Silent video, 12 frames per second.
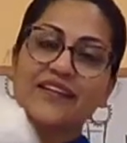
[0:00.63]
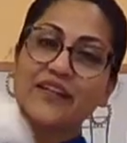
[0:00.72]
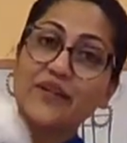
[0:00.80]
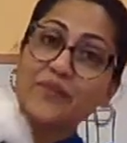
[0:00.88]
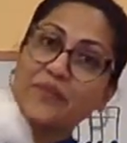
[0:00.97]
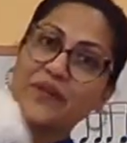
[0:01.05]

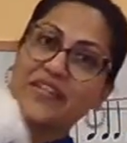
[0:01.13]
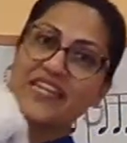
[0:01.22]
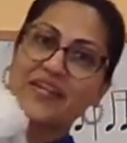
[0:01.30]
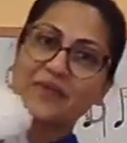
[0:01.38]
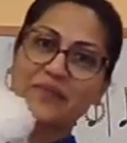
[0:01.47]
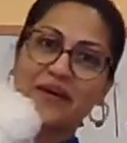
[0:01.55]
Good
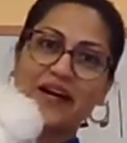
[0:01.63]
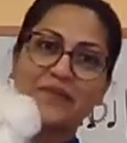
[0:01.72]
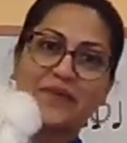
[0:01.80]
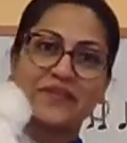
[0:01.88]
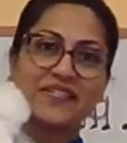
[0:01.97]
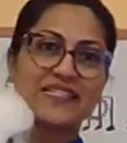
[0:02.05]
morning,
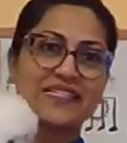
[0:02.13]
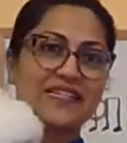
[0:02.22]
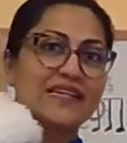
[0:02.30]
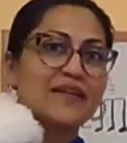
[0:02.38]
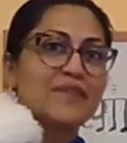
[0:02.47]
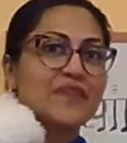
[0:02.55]
Primary
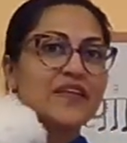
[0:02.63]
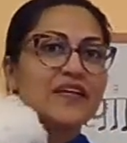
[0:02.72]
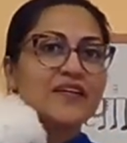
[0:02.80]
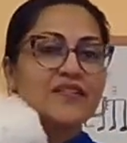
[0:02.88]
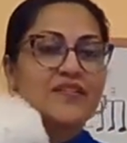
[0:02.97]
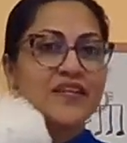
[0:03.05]
C.
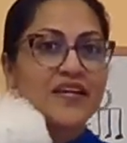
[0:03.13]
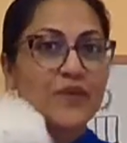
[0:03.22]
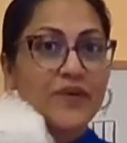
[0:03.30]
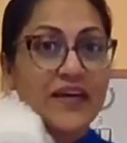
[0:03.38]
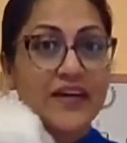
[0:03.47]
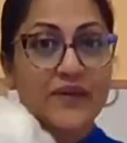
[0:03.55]
Today
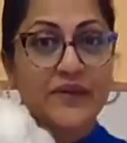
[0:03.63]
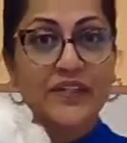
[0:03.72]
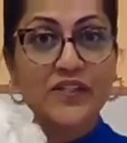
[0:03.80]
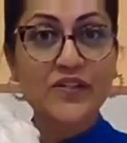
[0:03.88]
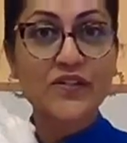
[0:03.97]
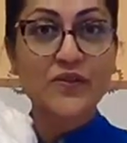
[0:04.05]
we are going
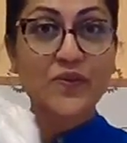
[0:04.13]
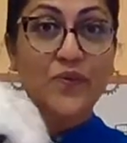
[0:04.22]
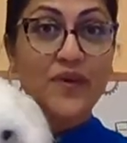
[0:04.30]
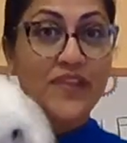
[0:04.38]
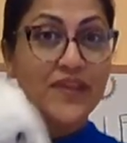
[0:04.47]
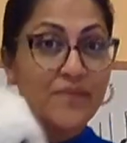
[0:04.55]
to do
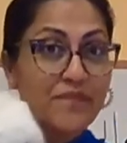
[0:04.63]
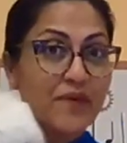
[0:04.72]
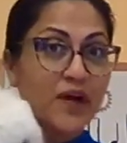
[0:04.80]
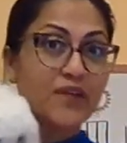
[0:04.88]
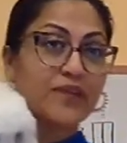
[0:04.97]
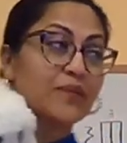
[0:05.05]
rhythm
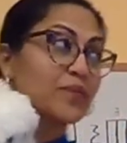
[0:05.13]
on the